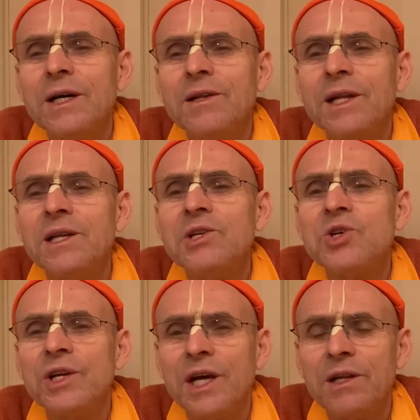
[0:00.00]
than
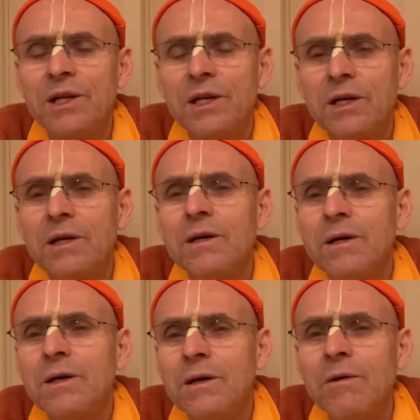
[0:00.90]
Nityānanda.
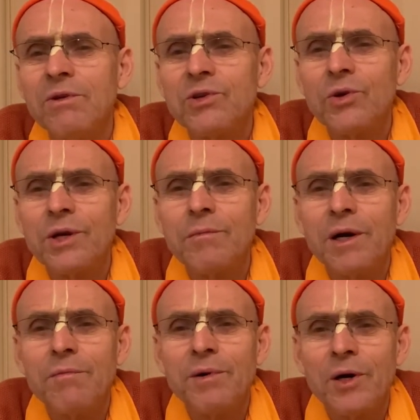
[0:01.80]
And we're talking
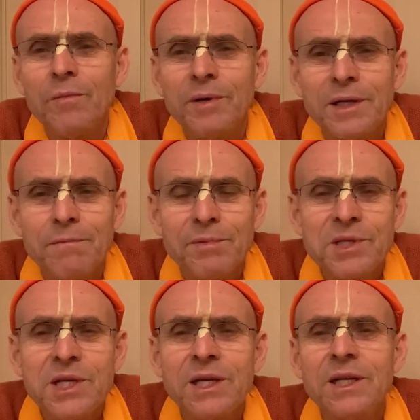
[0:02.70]
about Prabhupada in
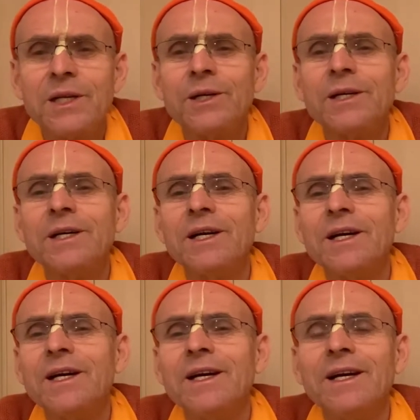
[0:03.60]
particular,
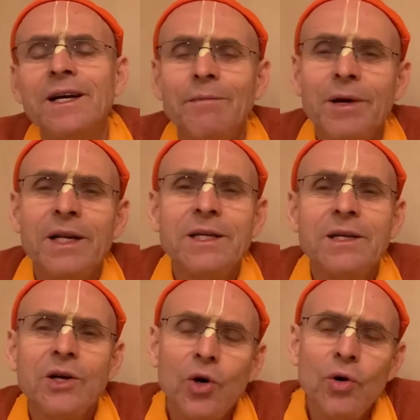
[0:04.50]
but
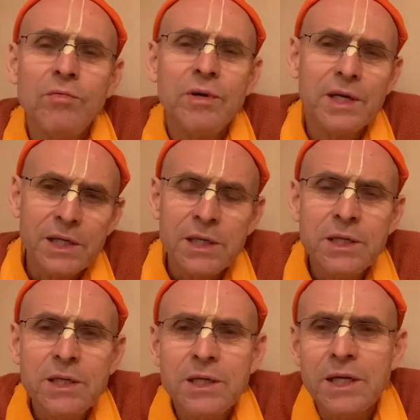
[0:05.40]

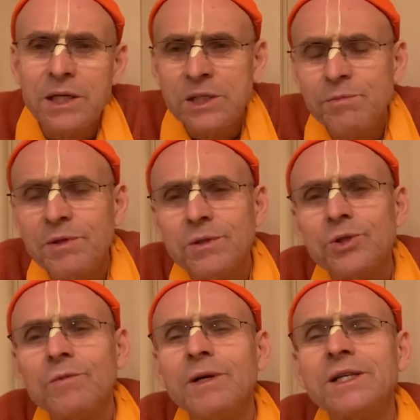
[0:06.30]
any
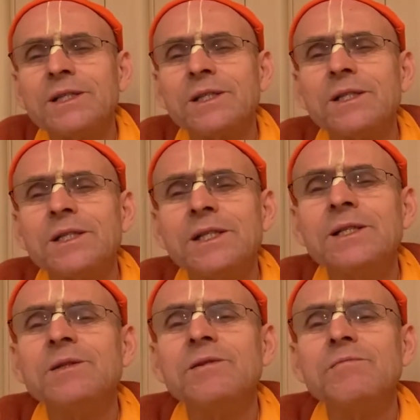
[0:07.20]
spiritual master.
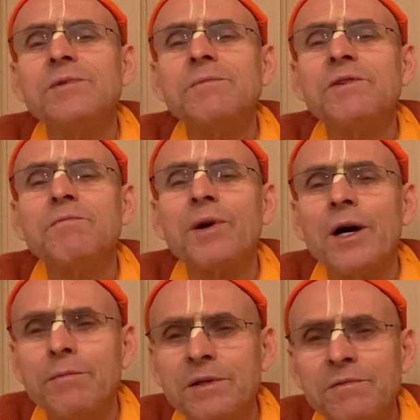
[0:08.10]
But with
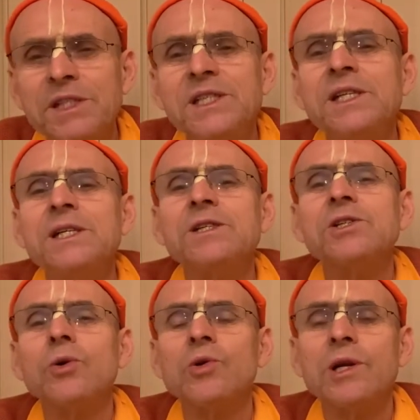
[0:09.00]
Prabhupada we see it
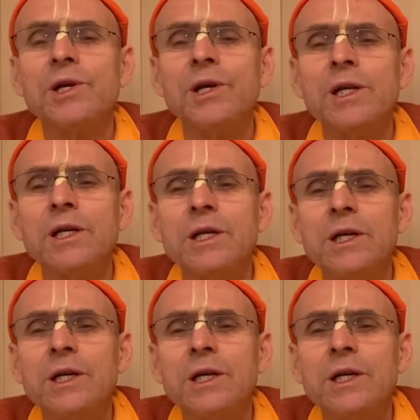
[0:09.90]
so clearly.